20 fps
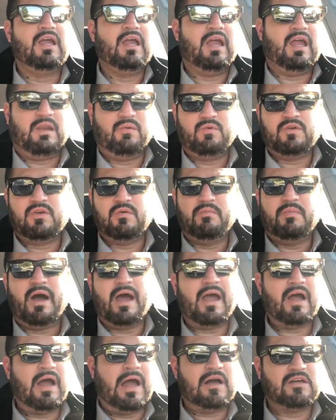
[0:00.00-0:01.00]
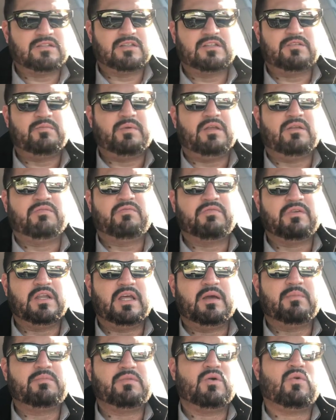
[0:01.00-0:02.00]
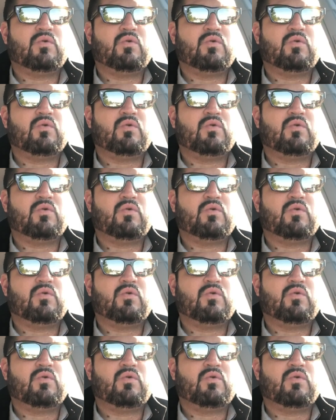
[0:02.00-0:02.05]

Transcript: And when you buy a house that's being flipped,